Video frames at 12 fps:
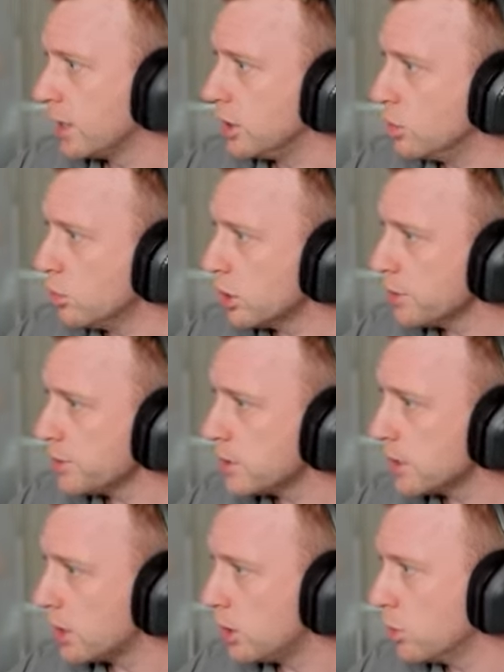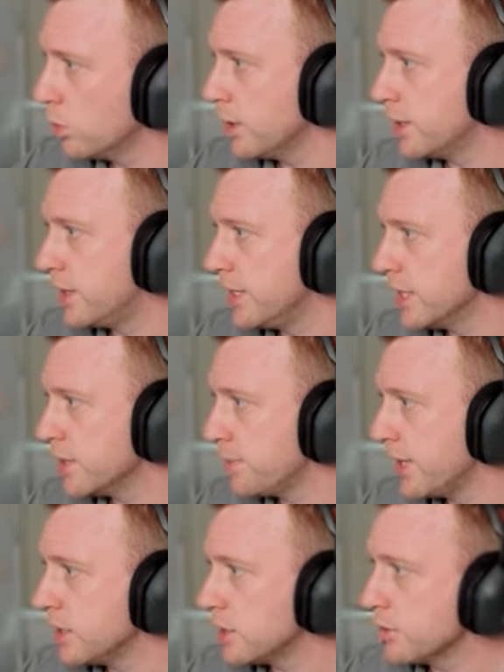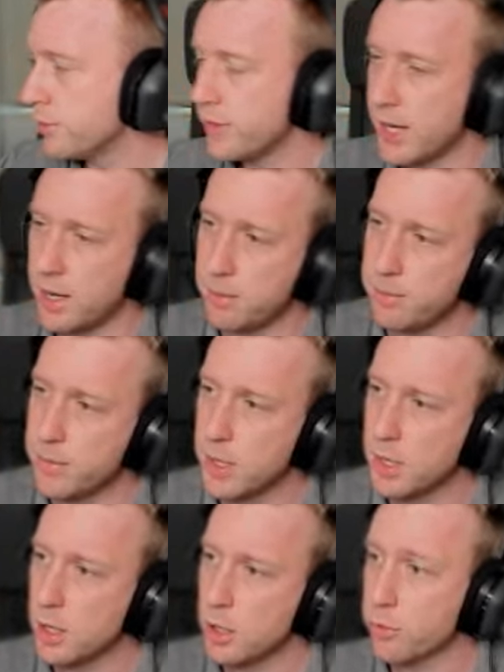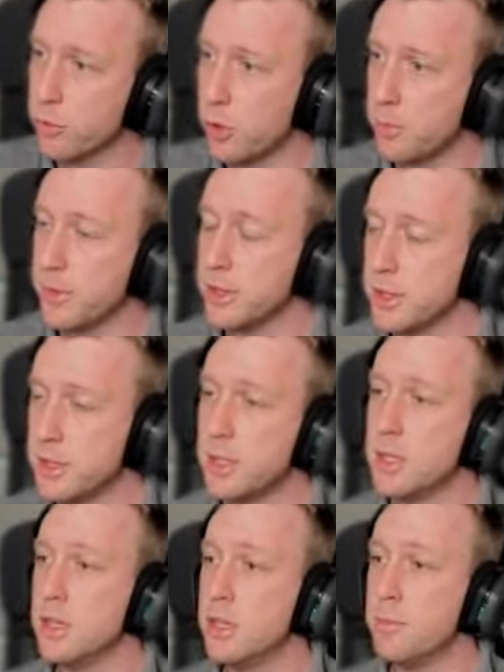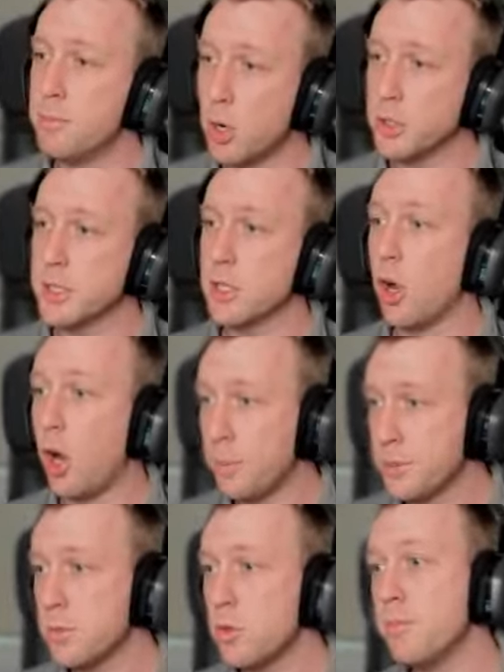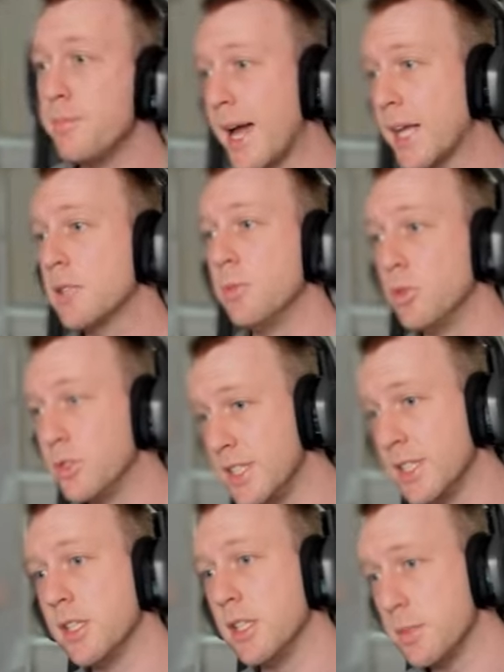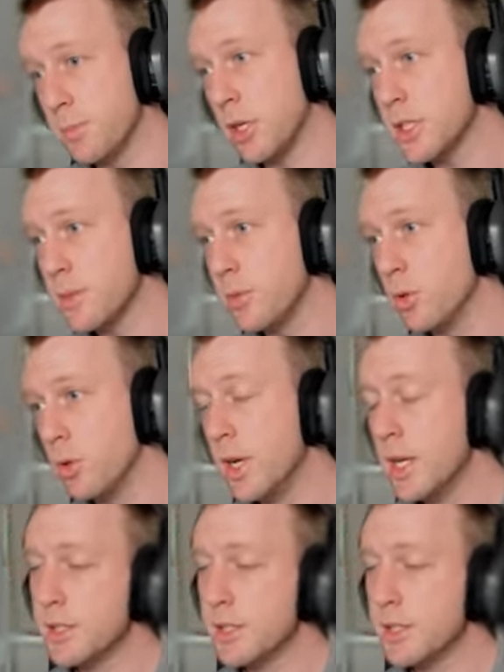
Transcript: You want to secure this piece of farm from the most optimal maximal distance possible,